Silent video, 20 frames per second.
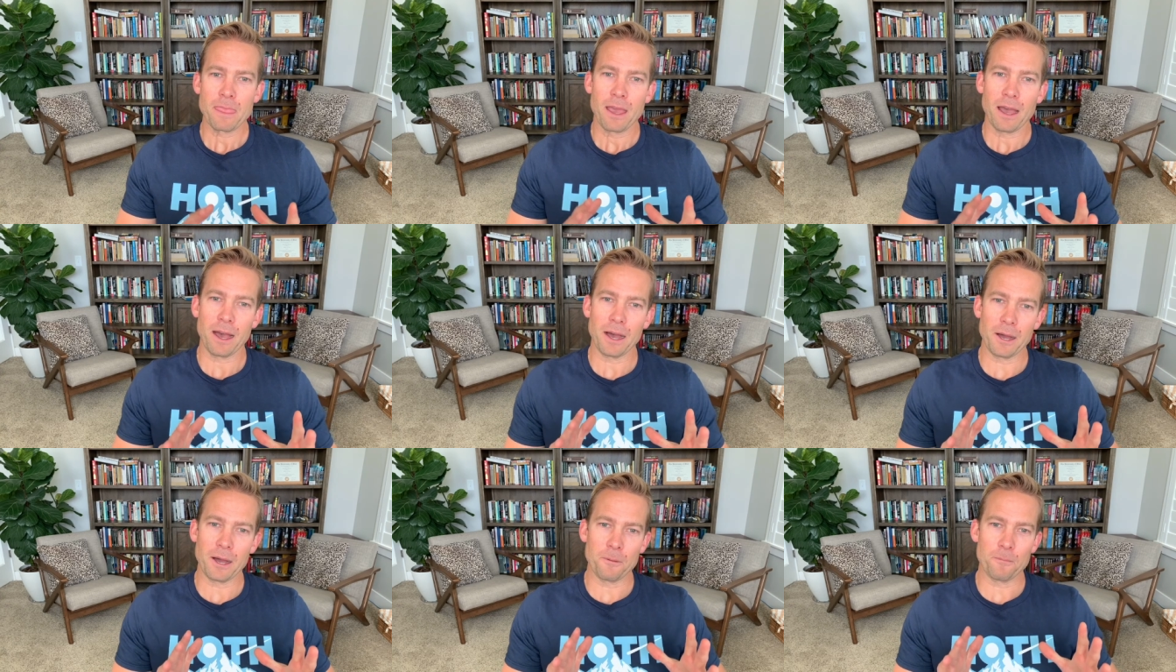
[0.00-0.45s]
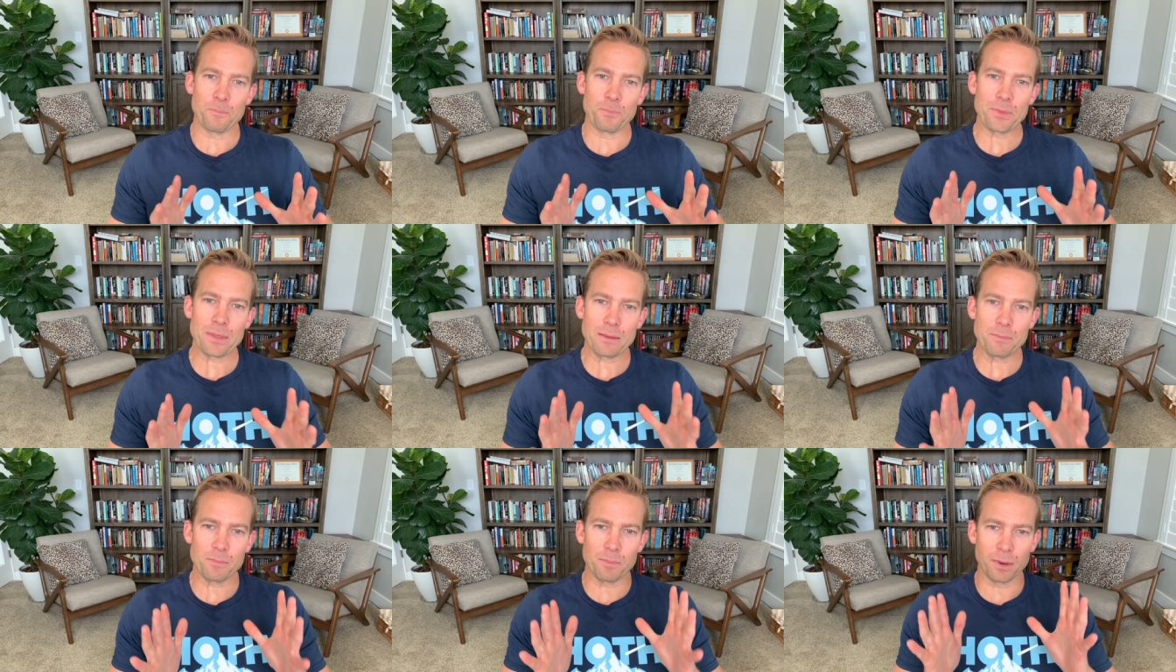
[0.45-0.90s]

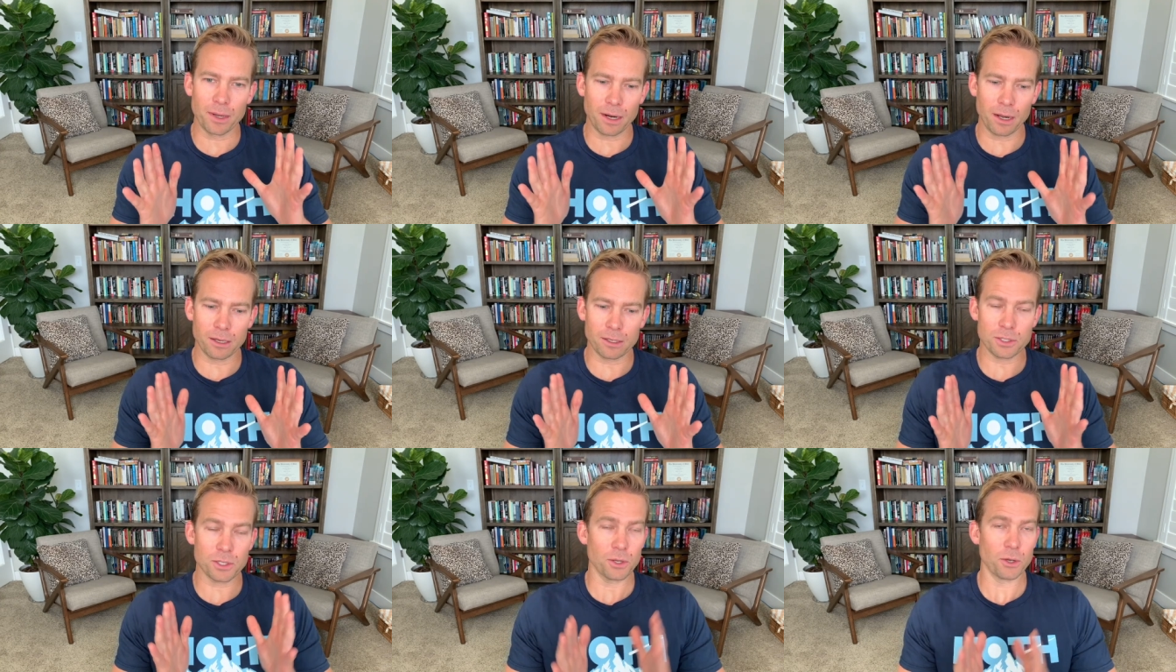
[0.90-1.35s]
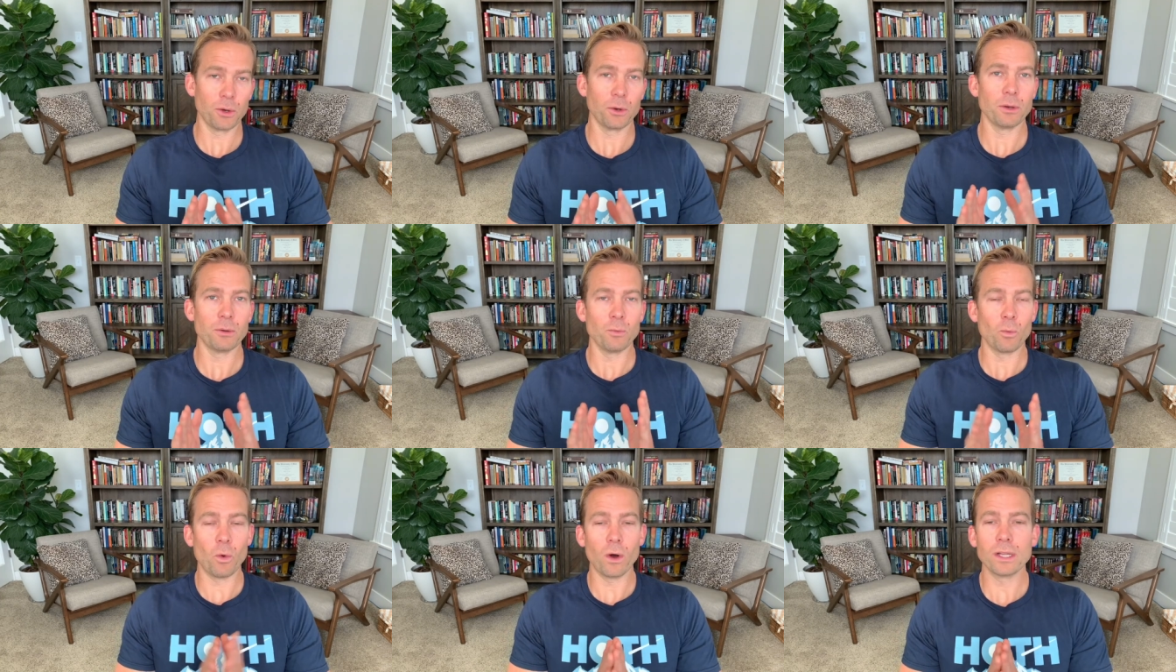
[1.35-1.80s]
But
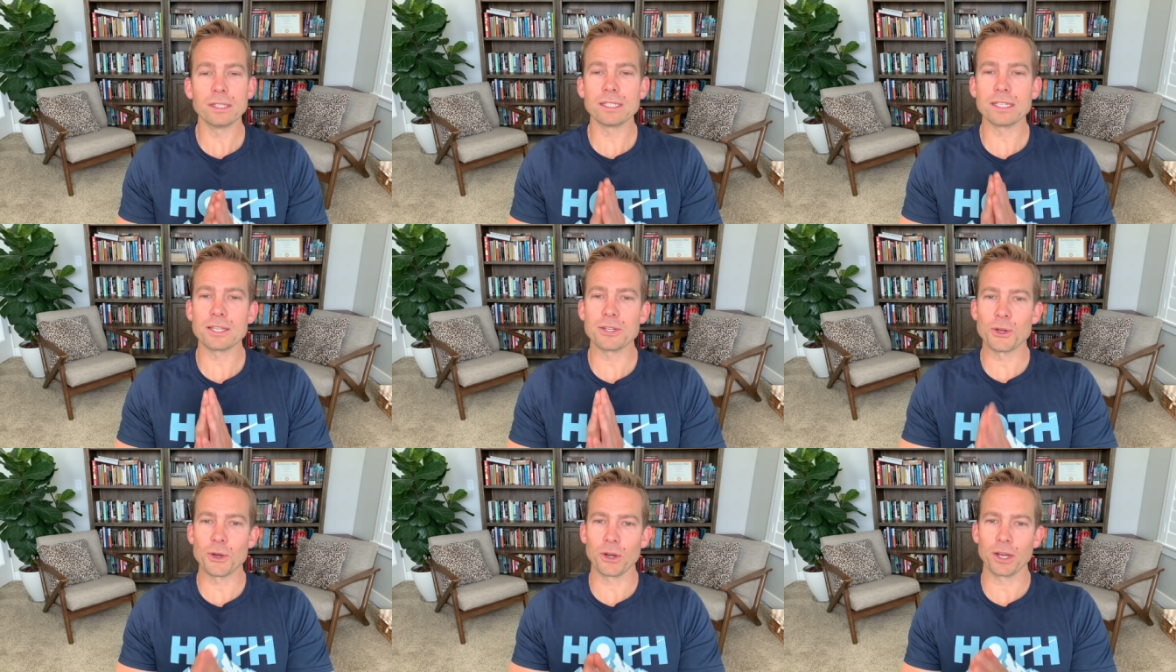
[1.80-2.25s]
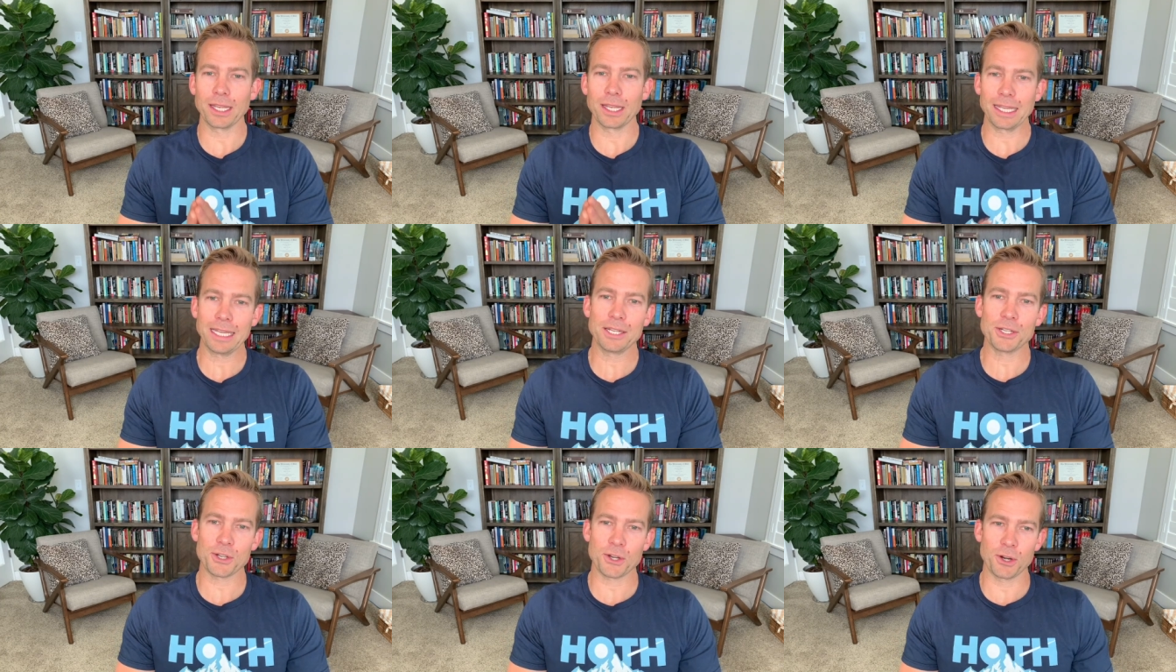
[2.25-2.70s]
also, once during
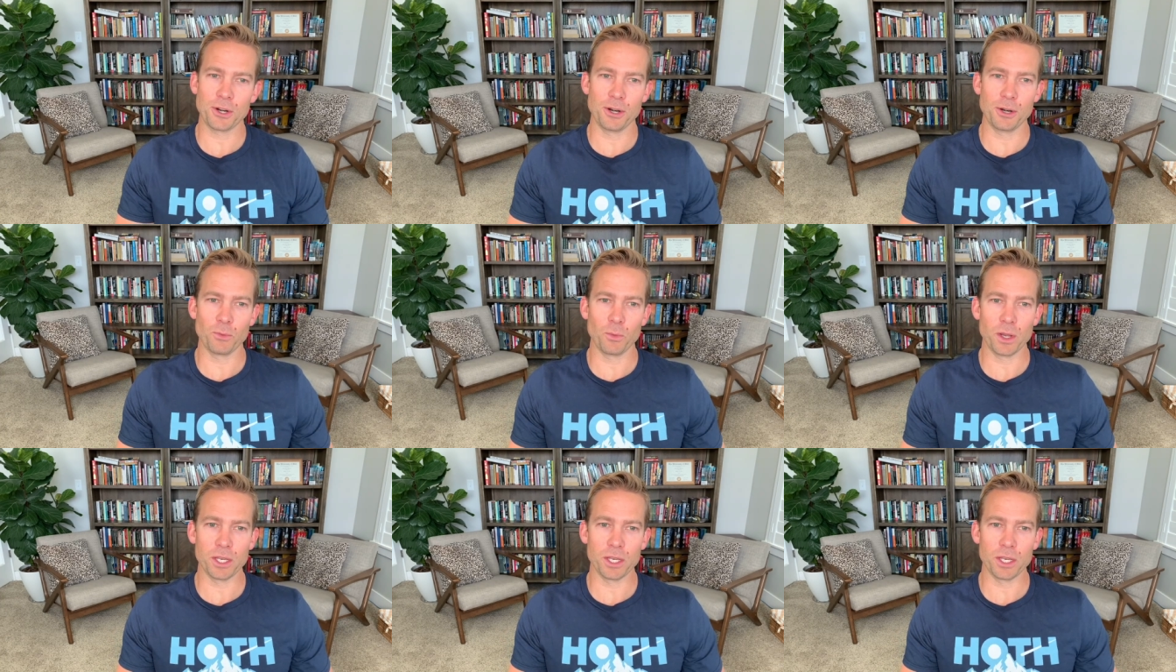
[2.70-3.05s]
each turn,